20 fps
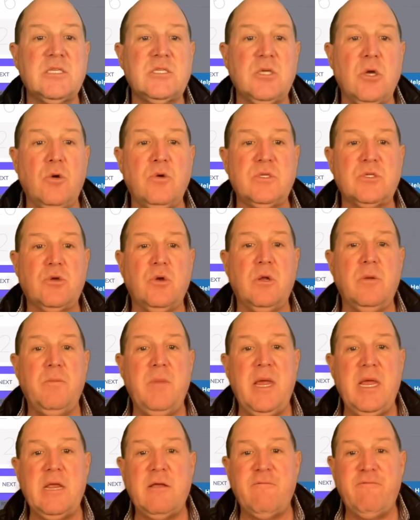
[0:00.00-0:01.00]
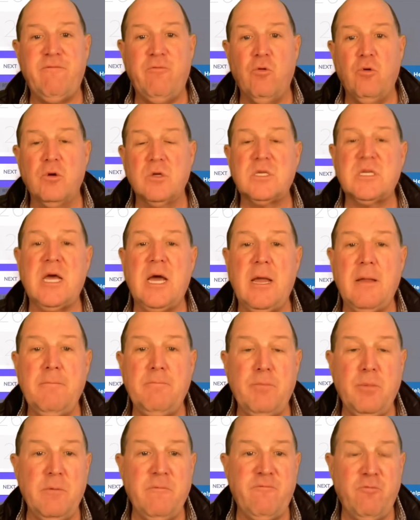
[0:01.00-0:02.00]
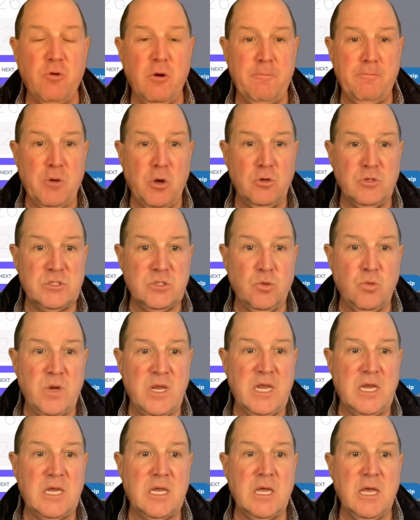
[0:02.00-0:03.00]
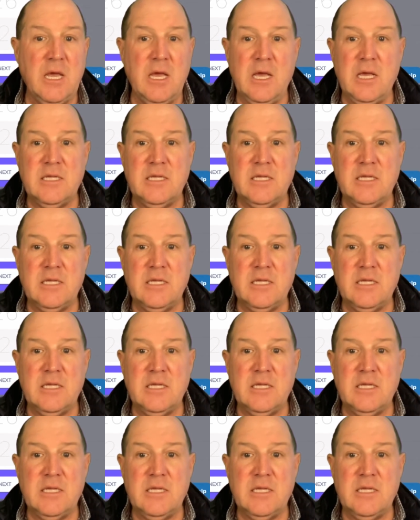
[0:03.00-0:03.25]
So it's going to make 4 posts a week,